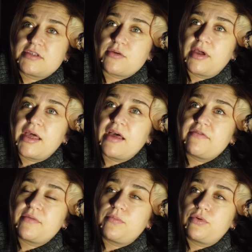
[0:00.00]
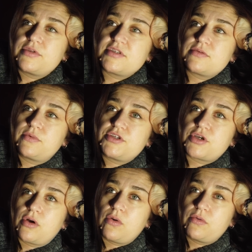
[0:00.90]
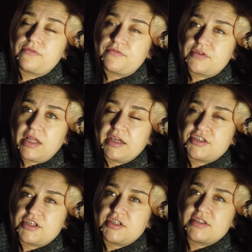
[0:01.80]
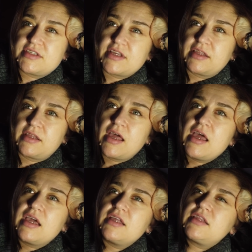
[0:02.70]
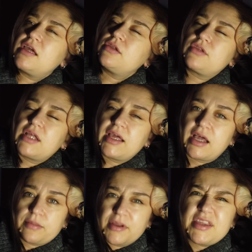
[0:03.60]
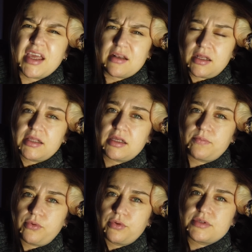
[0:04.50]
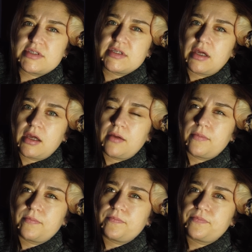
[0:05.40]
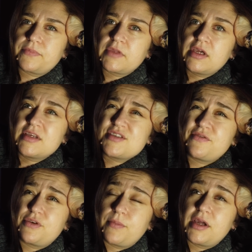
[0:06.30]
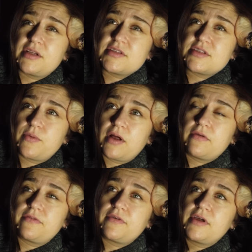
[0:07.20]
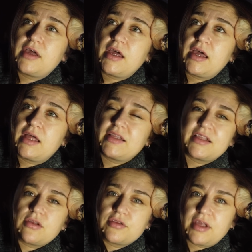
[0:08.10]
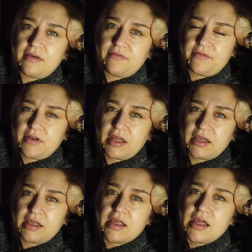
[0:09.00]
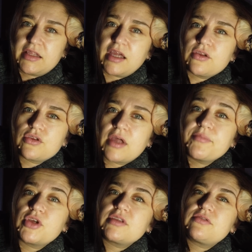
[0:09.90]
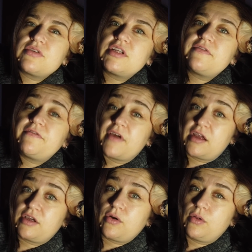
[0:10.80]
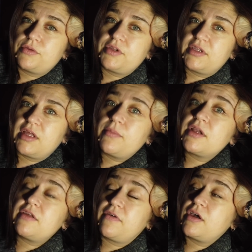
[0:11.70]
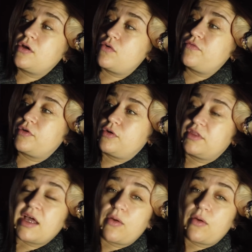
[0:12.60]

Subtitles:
So I have boots which go with like jeans, and they're not elegant, but they're leather boots. So for minus 12, they don't have like a, they're not, I'm not really very cold in them, but if I go for a